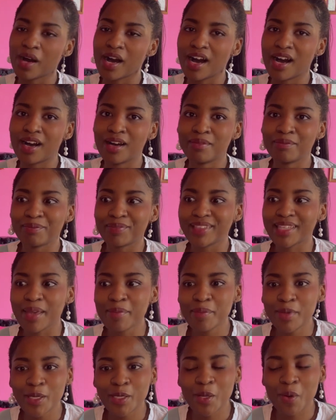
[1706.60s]
let
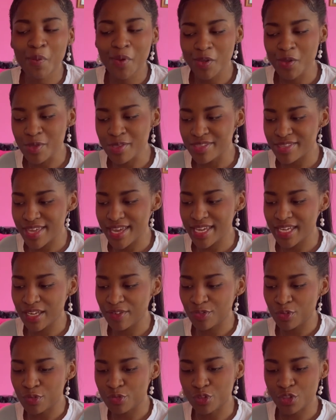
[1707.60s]
me know what you think,
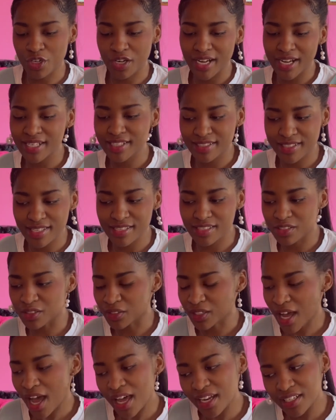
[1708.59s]
if you've tried seasonal
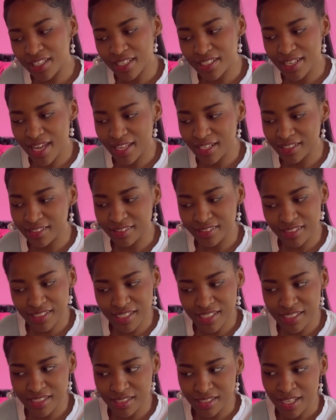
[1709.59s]
color
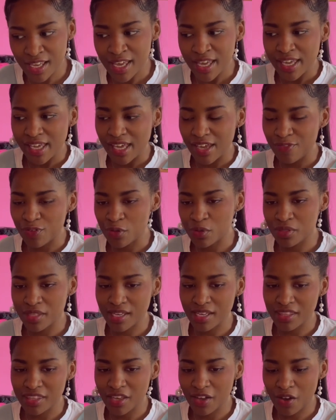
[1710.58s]
analysis, if you
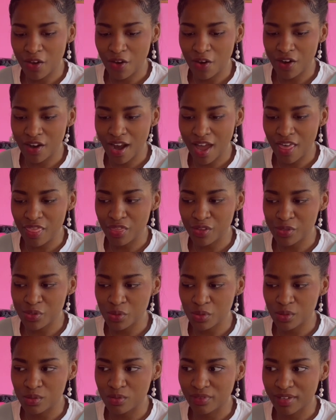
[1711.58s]
think there are other
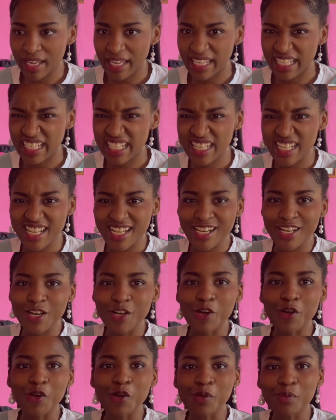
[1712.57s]
sort of like
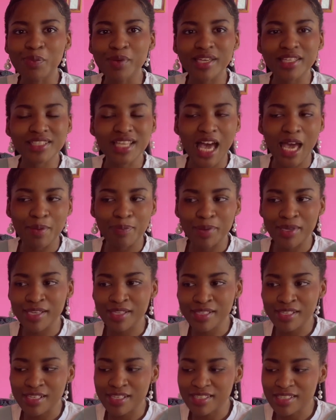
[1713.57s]
grouping typing
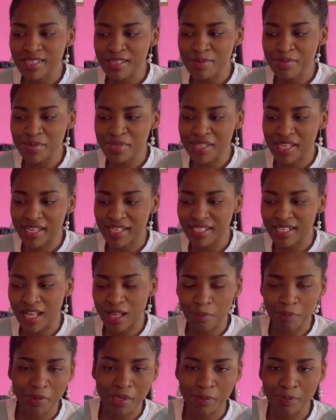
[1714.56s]
systems that can
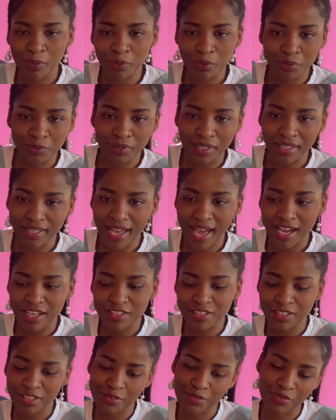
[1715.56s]
help people like
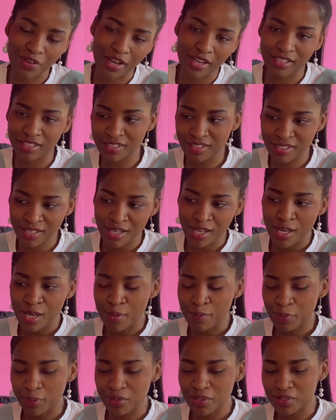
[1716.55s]
actually find
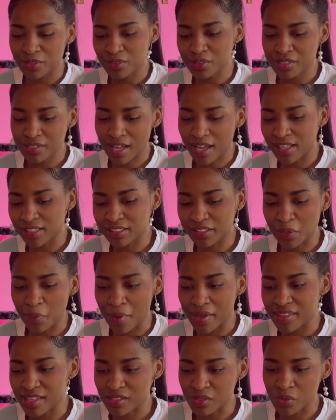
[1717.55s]
personal style in a
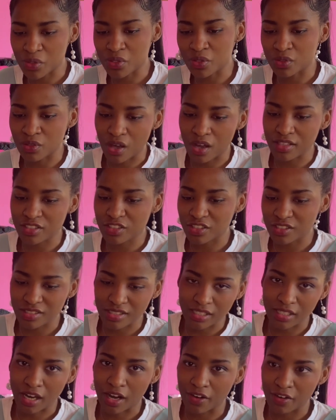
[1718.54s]
way that's also not just
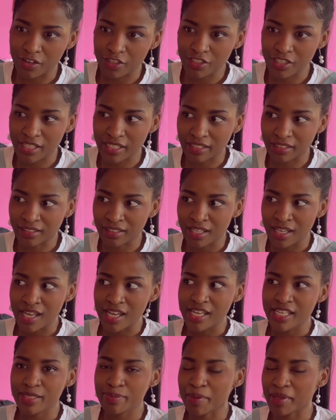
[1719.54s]
encouraging
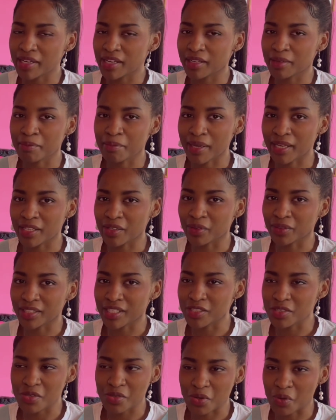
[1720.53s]
spending money on
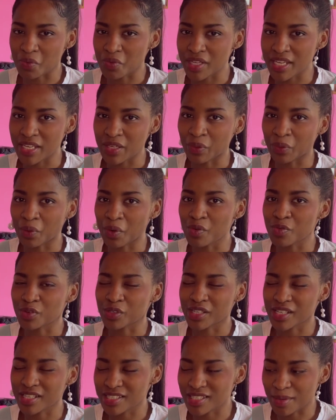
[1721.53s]
things you don't need, or
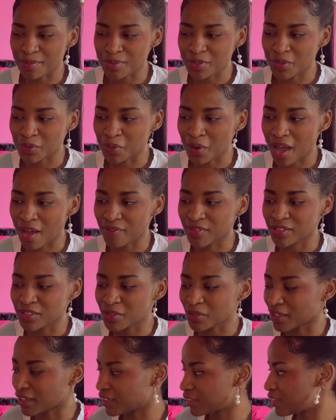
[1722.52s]
overconsumption, or having
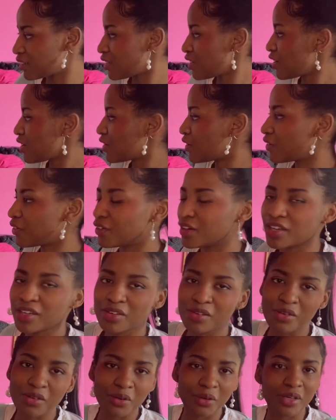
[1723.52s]
to like
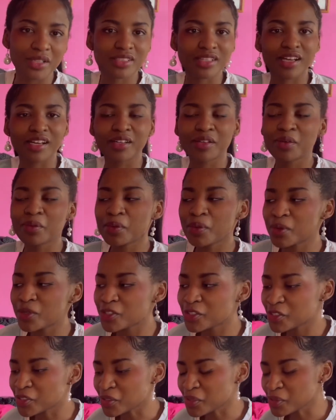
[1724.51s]
redo your entire
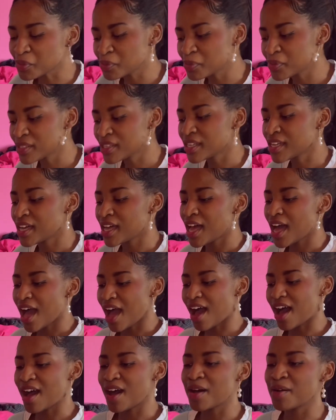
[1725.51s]
wardrobe.
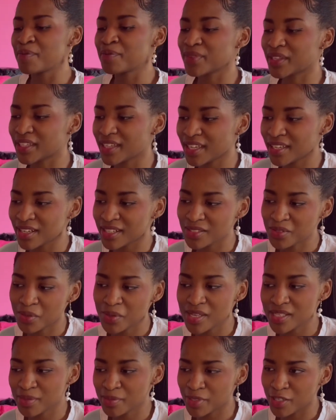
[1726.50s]
Again, as
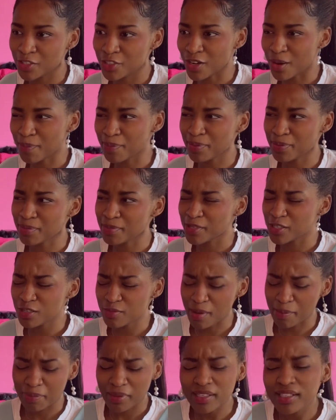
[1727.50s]
always, I'm gonna do
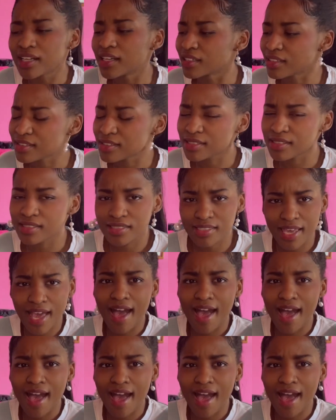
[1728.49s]
my plugs.